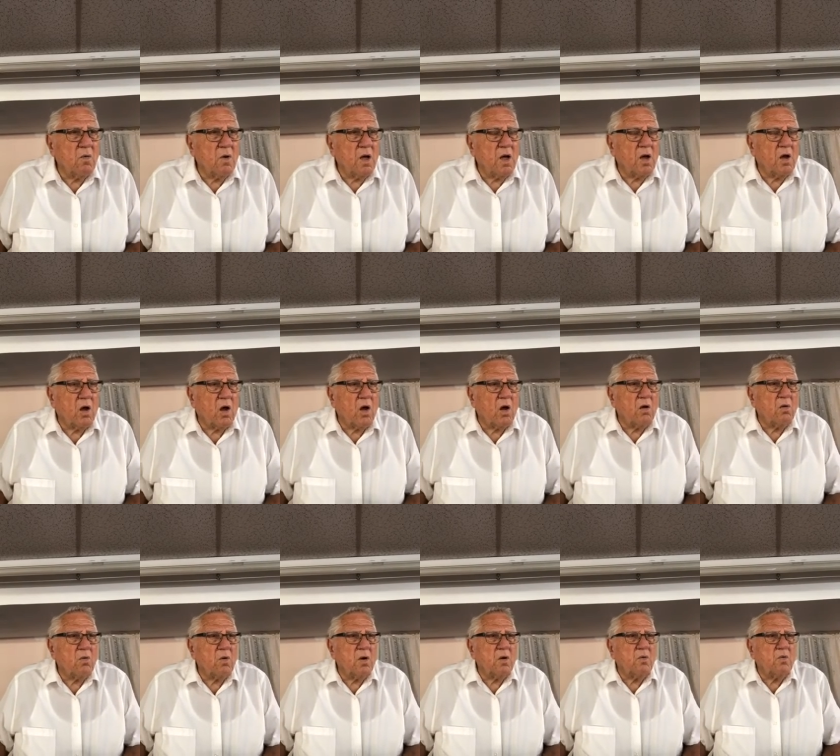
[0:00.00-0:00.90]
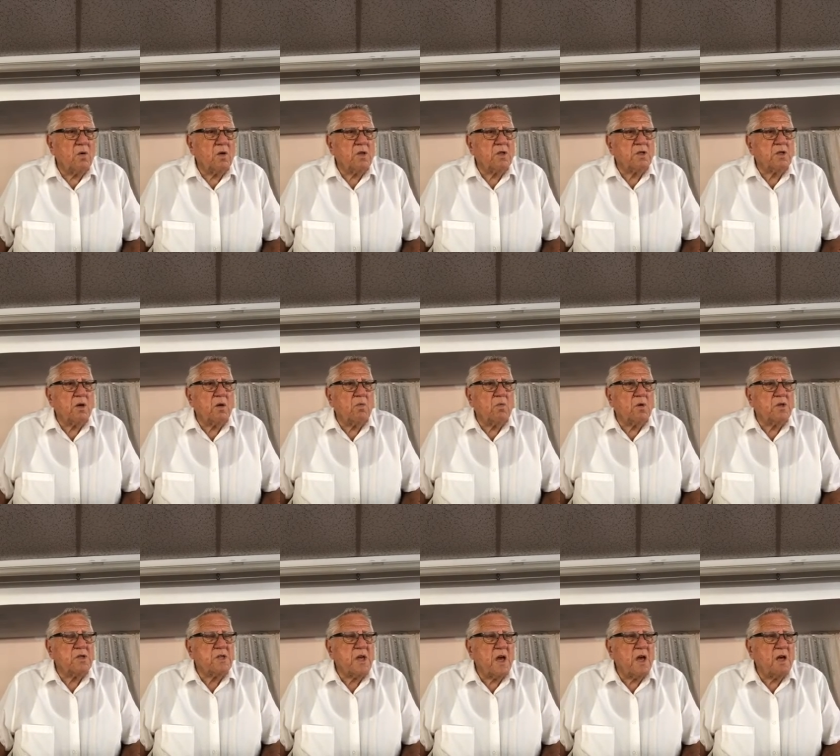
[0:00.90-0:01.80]
what do you call it when, when
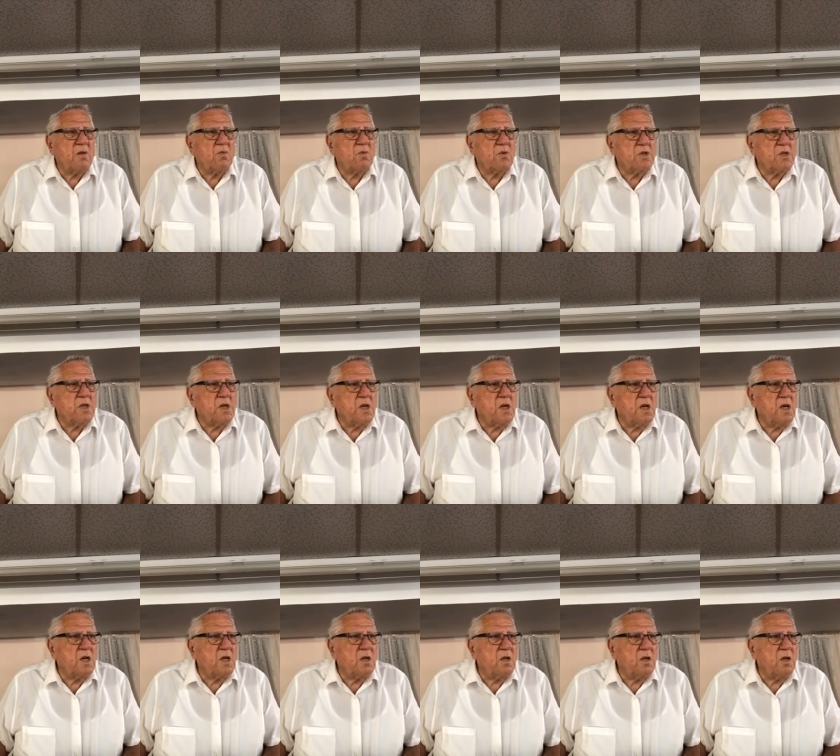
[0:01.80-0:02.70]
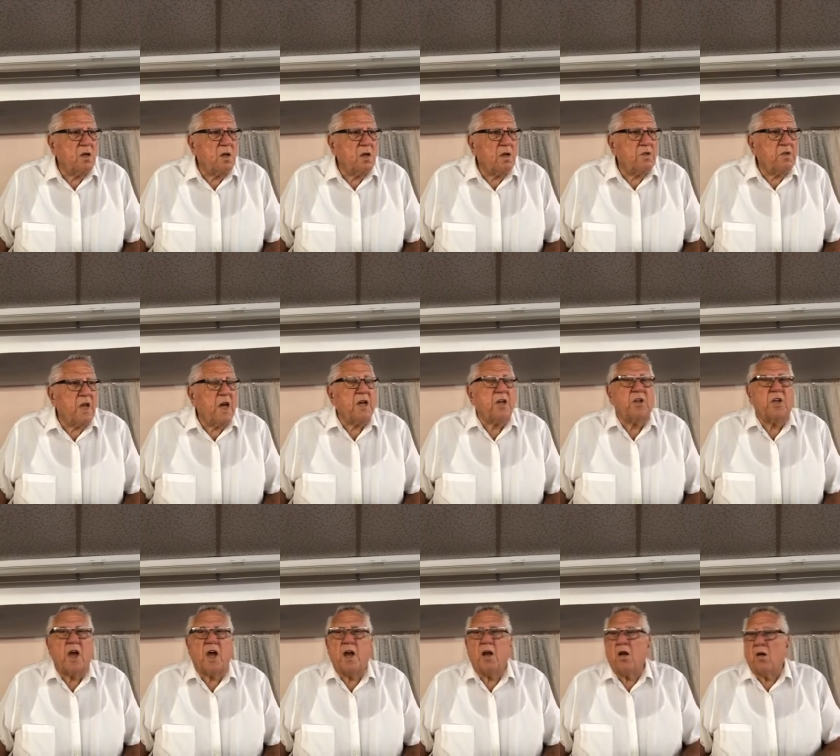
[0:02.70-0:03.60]
someone's that? was he a, a
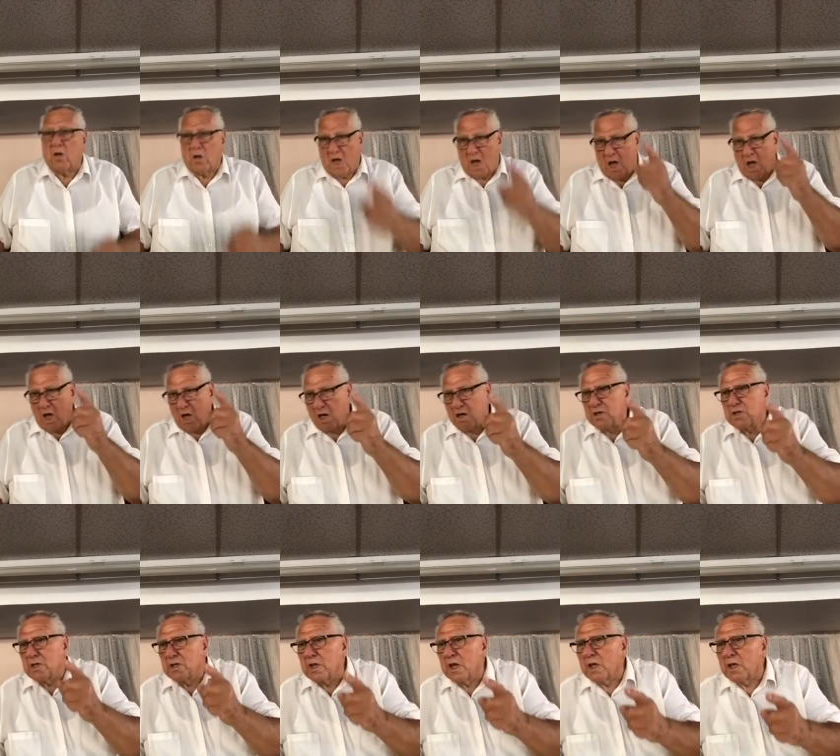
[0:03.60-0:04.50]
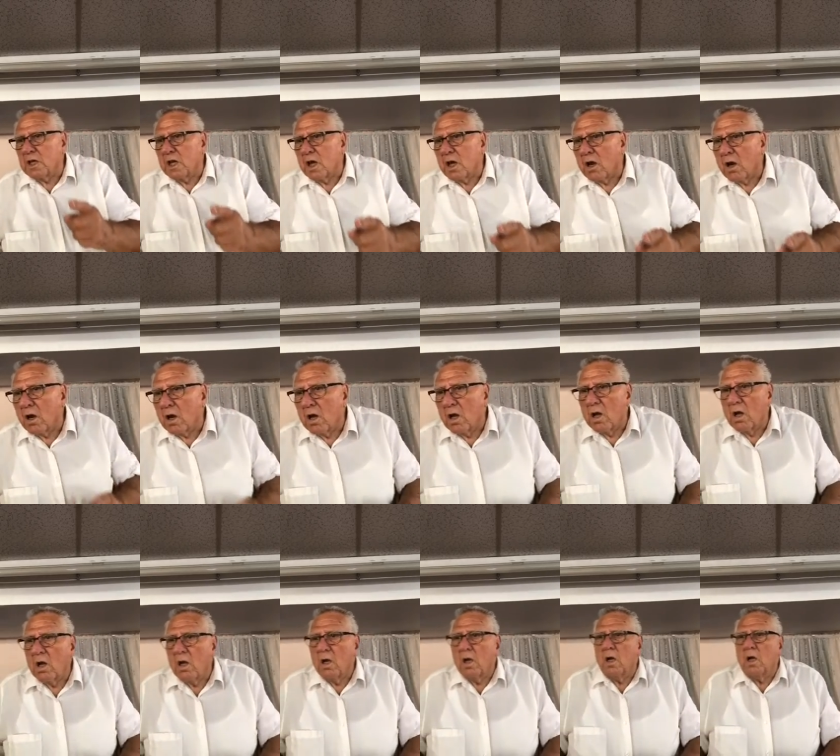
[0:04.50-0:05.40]
dictator? Yeah, he's a dictator.
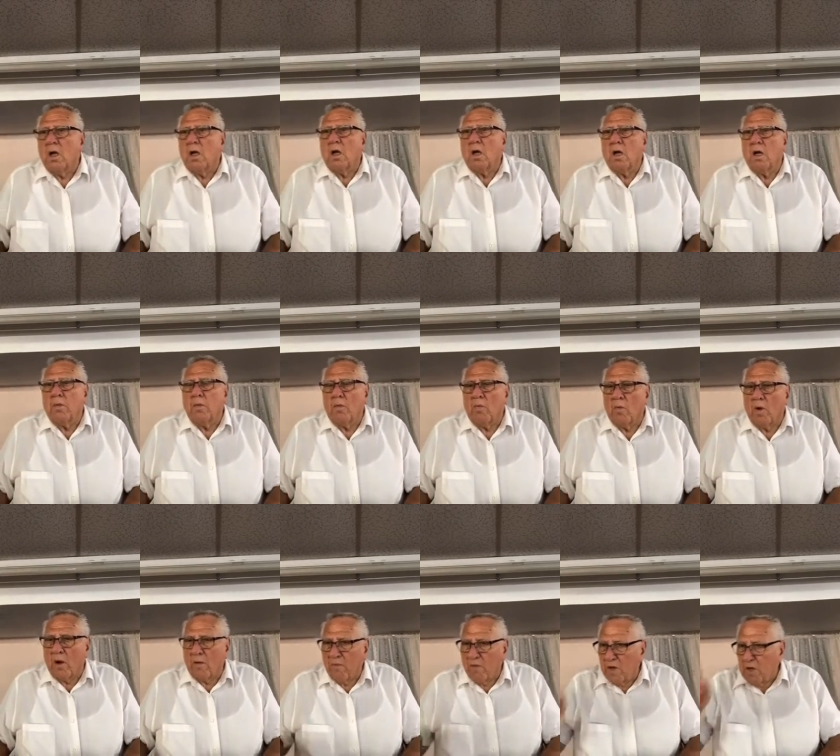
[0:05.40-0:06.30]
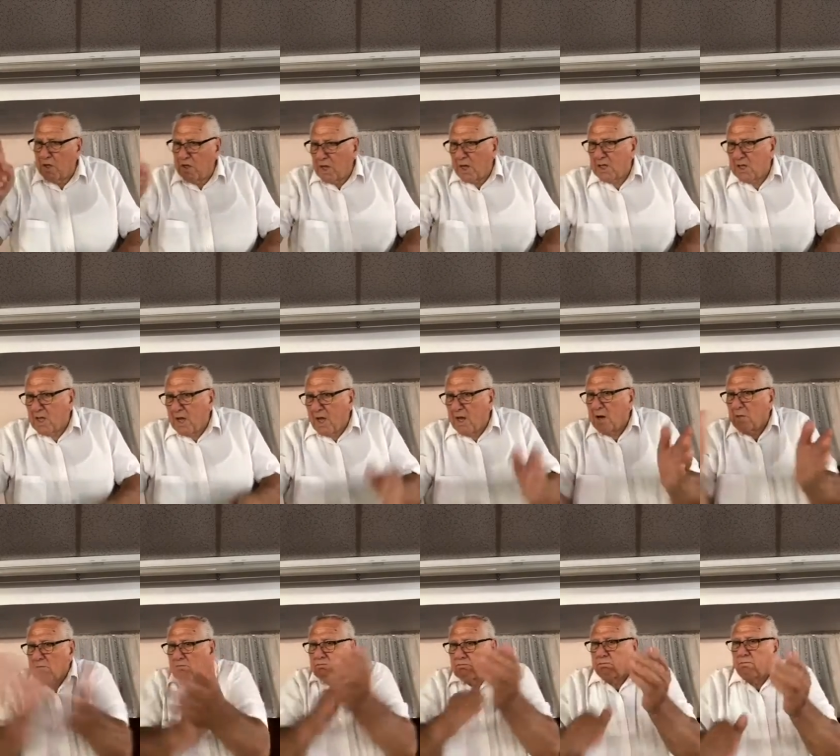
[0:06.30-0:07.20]
Whatever he
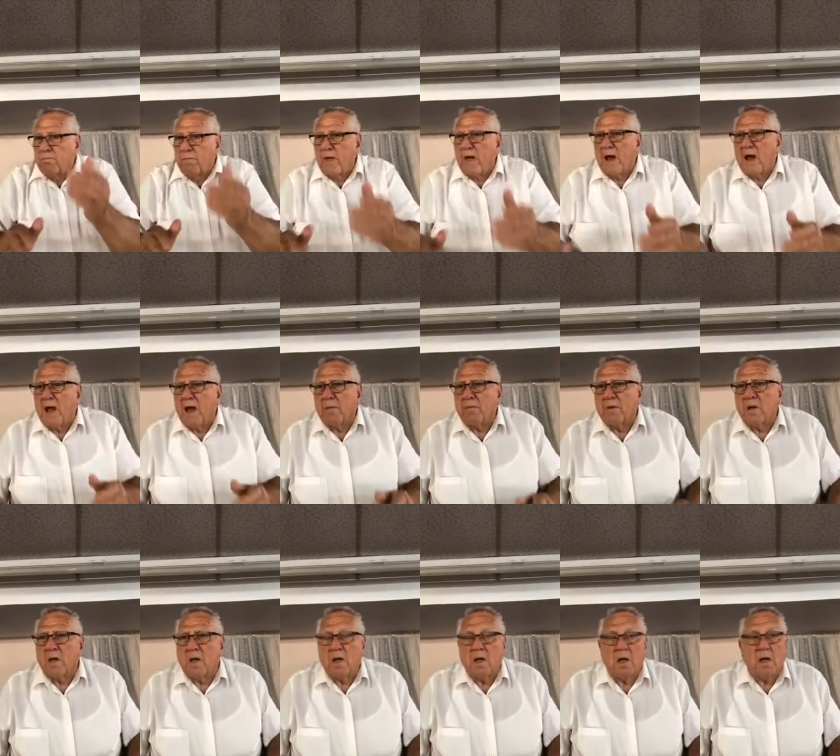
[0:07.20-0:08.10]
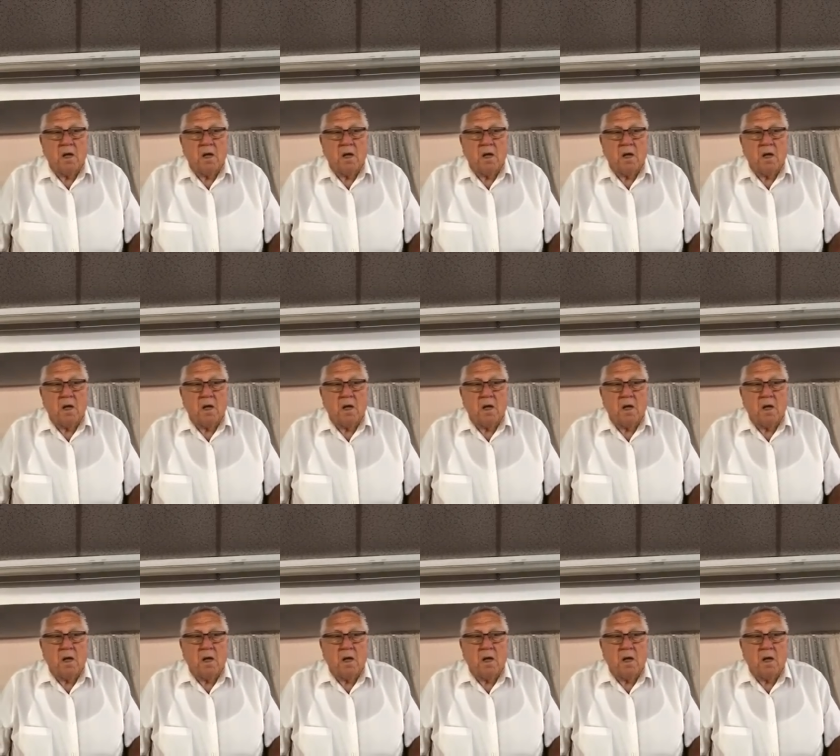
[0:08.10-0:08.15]
dictated, that happened.